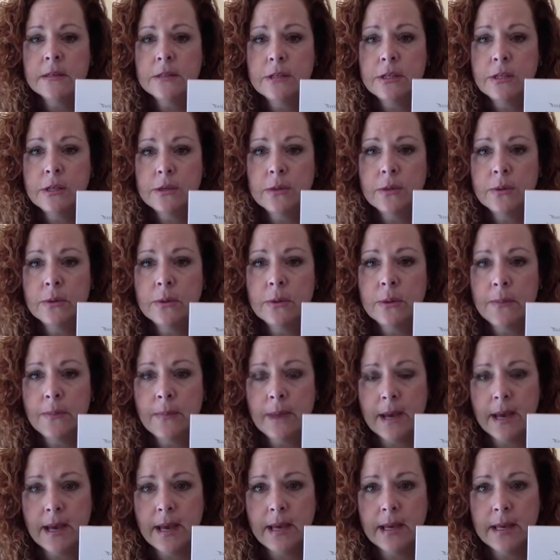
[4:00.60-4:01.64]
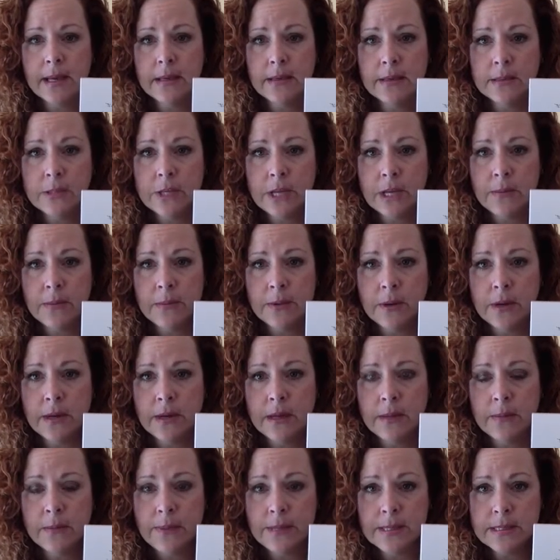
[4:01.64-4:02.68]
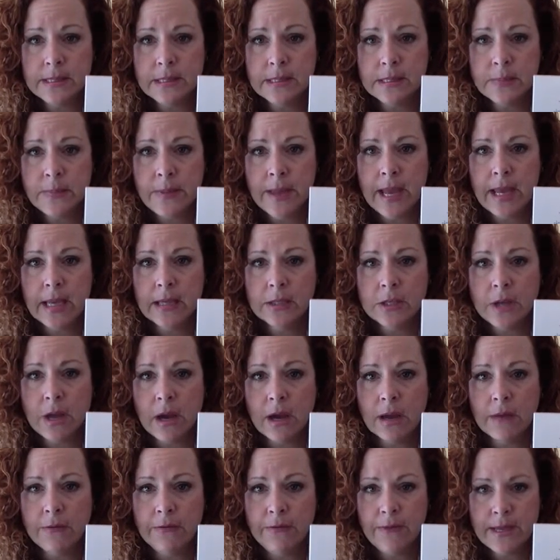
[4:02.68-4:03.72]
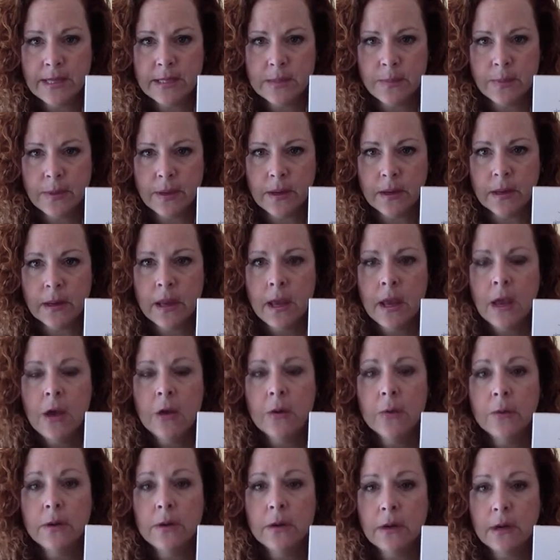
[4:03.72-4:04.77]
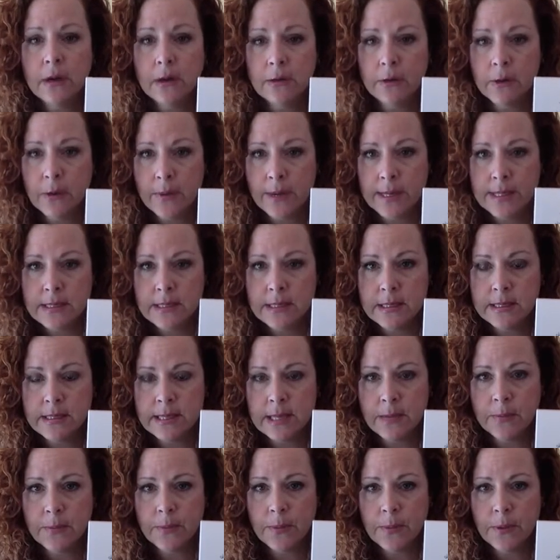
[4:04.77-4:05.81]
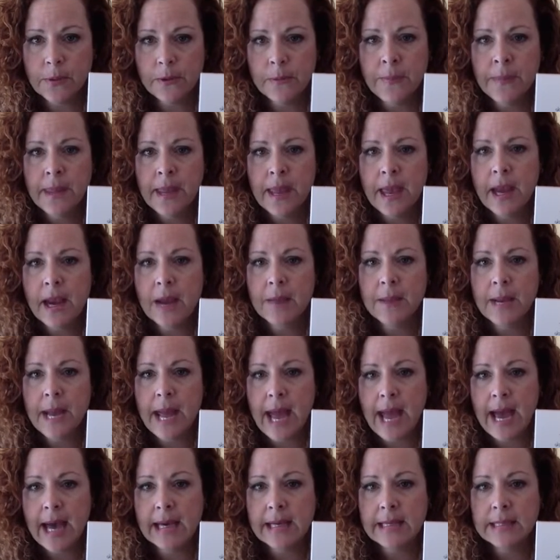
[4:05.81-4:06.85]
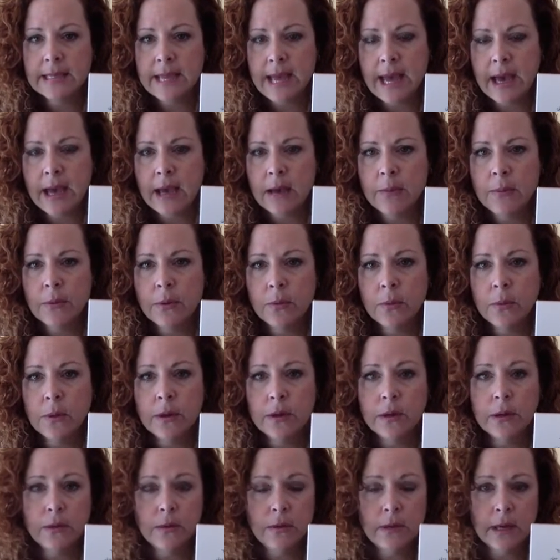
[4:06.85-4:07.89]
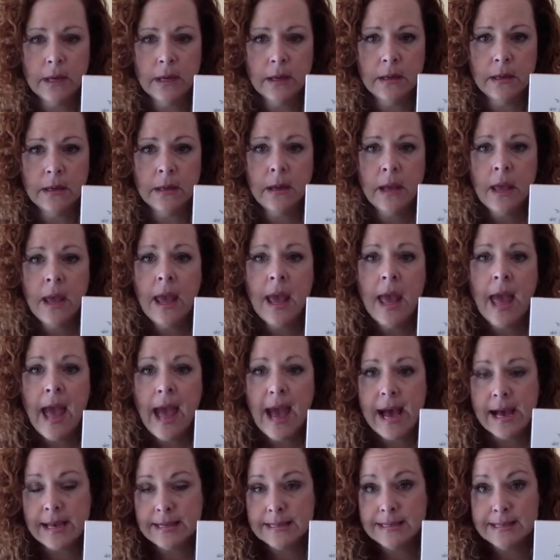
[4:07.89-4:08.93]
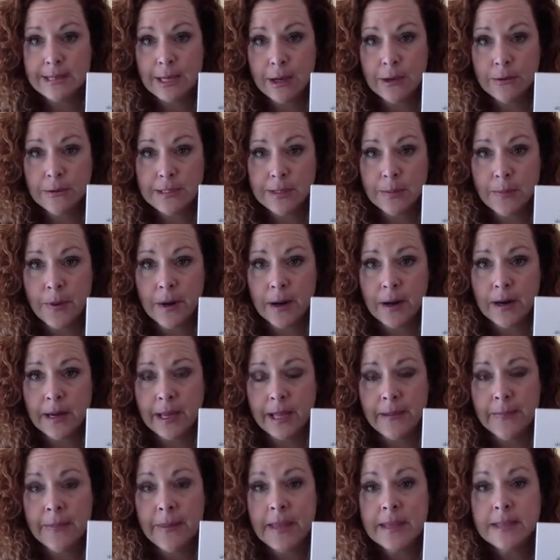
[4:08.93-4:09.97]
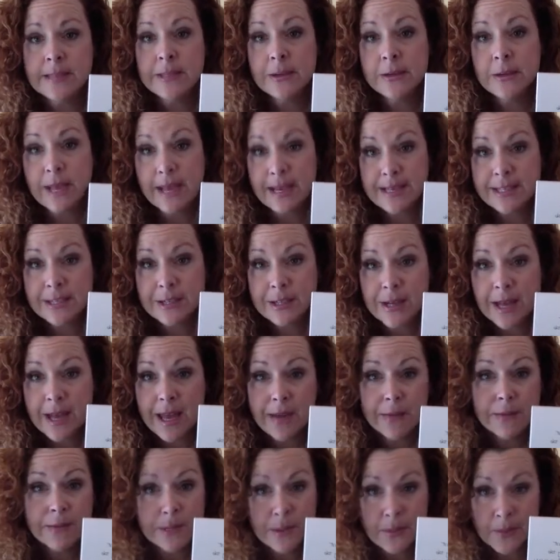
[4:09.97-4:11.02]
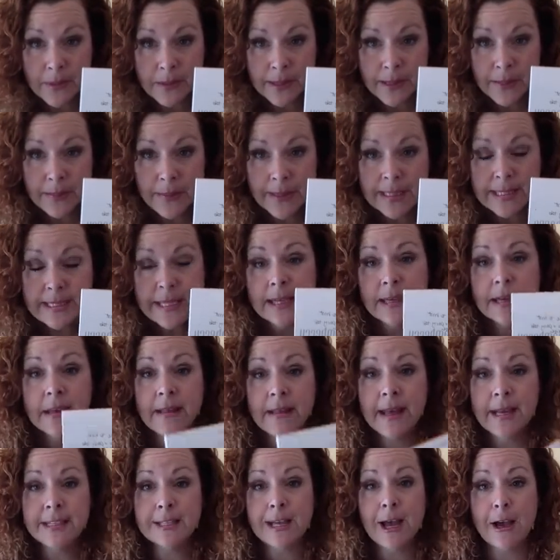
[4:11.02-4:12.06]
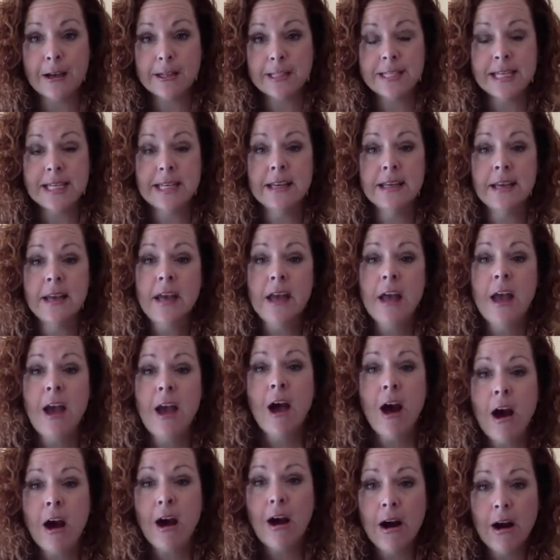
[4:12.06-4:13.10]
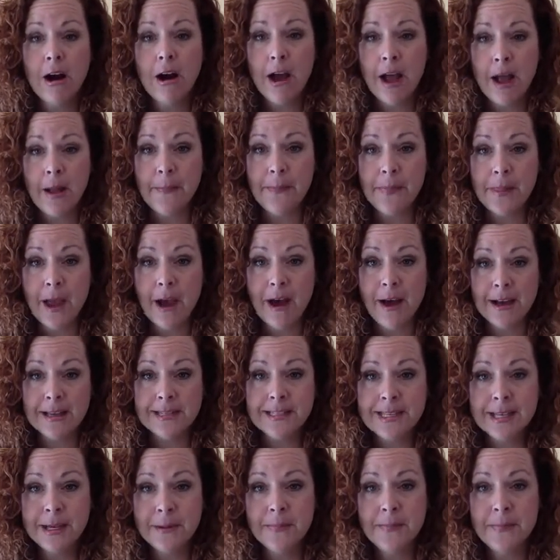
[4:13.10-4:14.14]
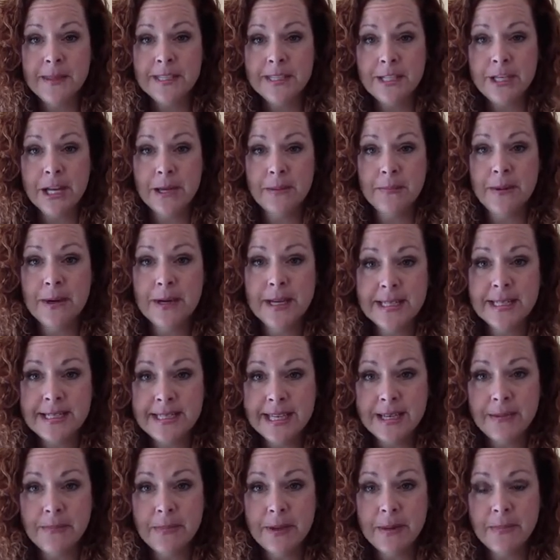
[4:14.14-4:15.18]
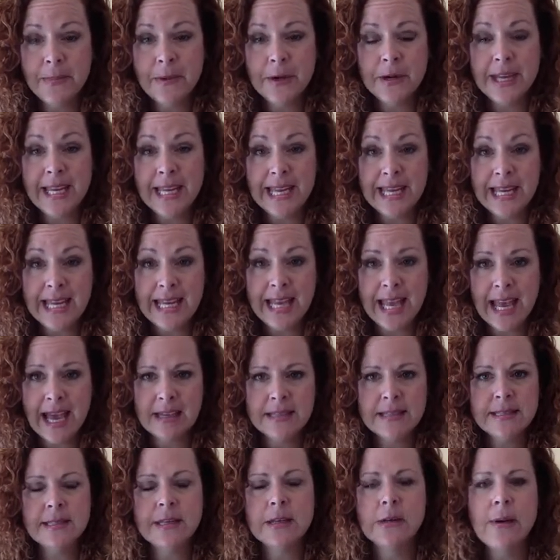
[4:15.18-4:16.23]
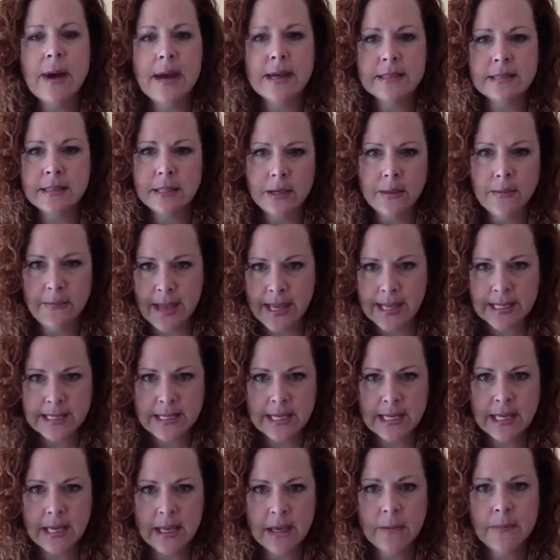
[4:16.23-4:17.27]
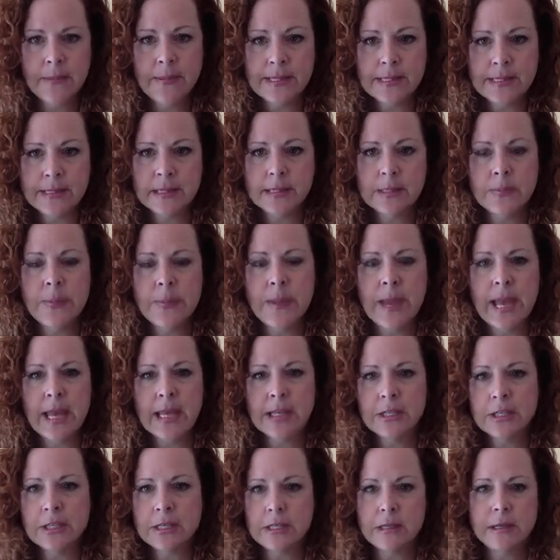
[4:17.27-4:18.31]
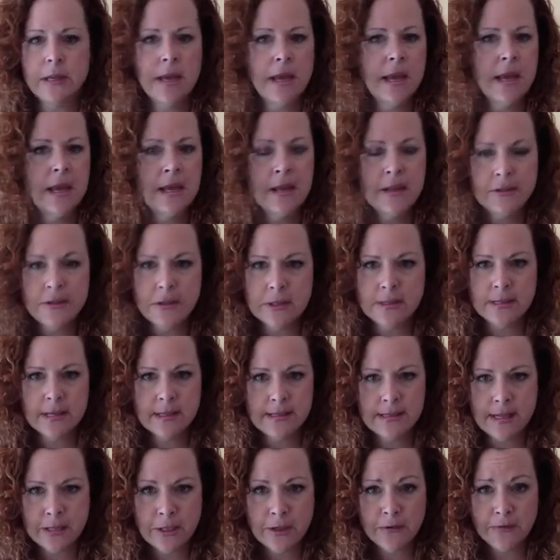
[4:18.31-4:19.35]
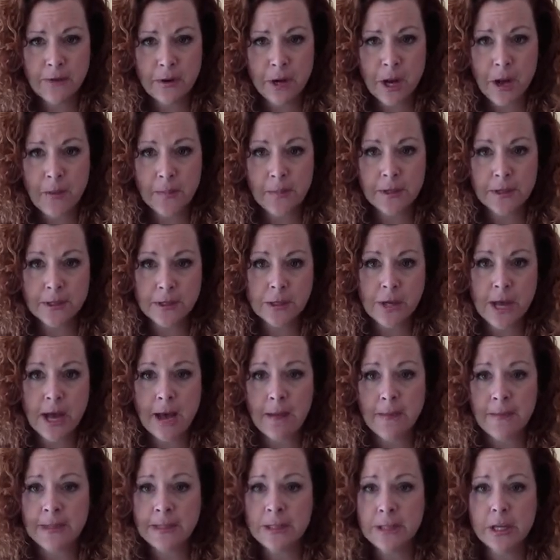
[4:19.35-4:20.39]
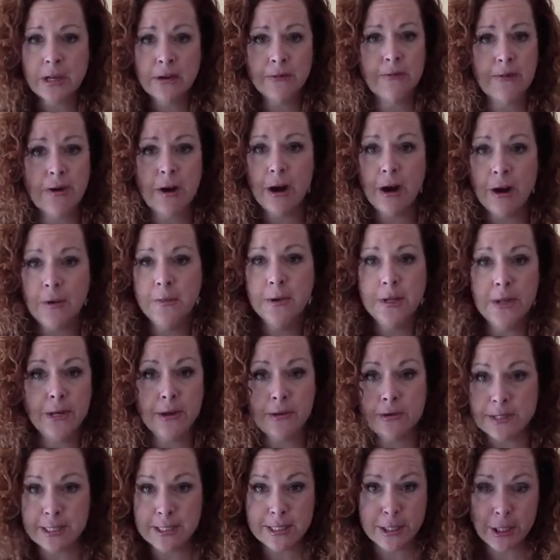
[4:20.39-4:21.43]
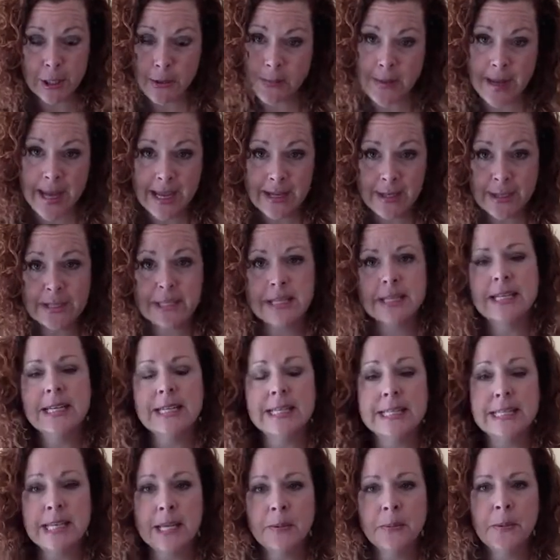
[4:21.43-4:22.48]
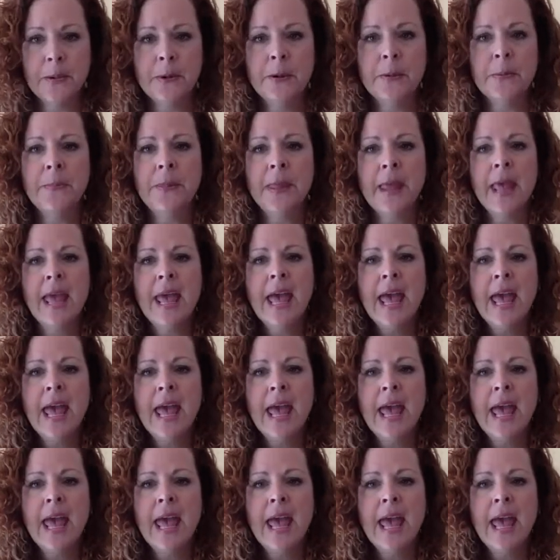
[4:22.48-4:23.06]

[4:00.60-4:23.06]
to my Jamberry business page on Facebook where you can request a sample, and I'm going to add a tab where you can ask to host a party. So yesterday was a really big deal. I talked to our awesome Jamberry team member, Edie Guess, who has an amazing business page and just does such a phenomenal job that Jennifer Harmon uses her page as an example.